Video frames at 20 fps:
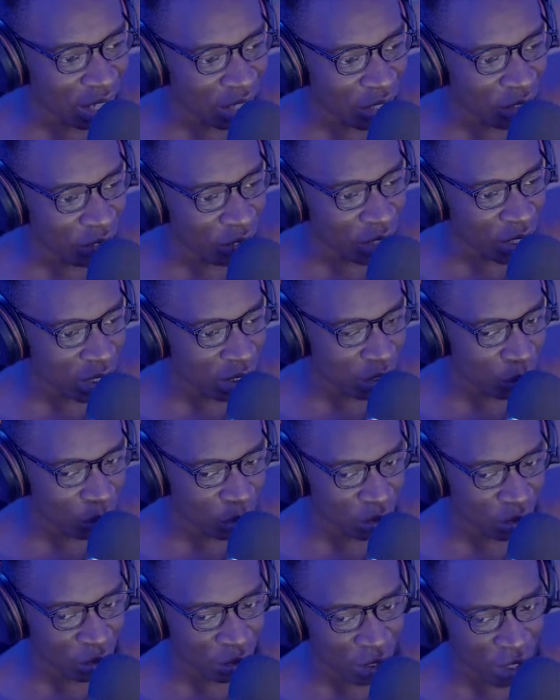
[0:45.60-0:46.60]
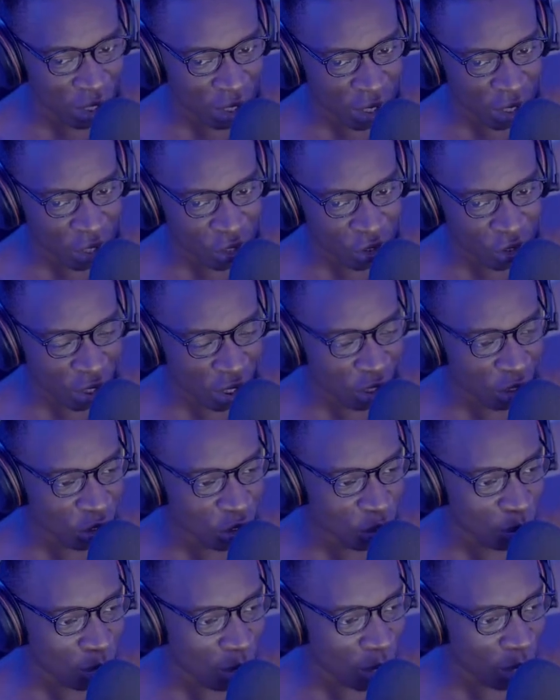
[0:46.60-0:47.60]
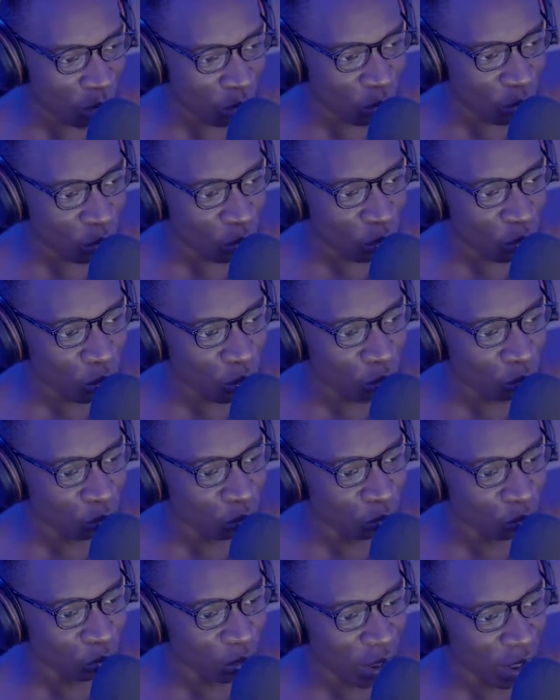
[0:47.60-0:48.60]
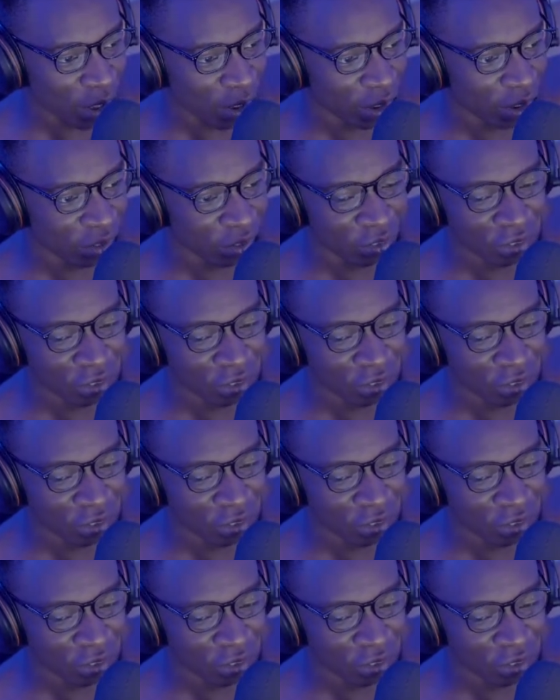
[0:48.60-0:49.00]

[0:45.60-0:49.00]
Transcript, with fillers: Already with the Jack Sparrow like